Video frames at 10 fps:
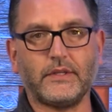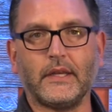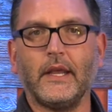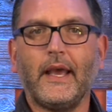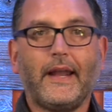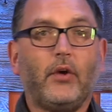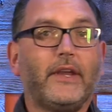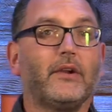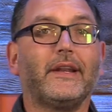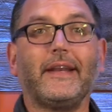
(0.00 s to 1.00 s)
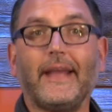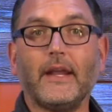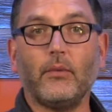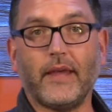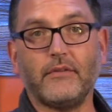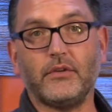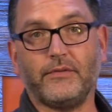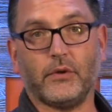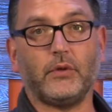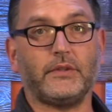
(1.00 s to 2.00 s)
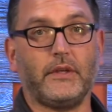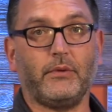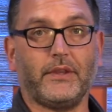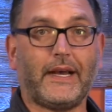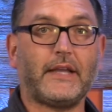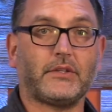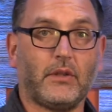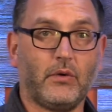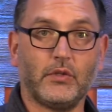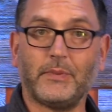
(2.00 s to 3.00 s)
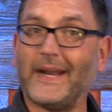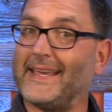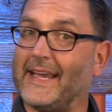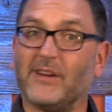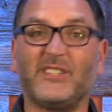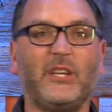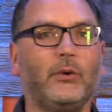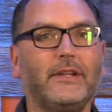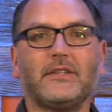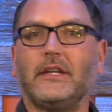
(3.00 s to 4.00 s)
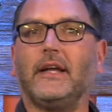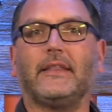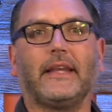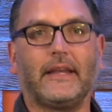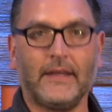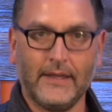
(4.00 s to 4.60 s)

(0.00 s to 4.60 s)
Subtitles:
And I know here in Indiana we have difficulty with ice on the roads, but I guarantee you it's nothing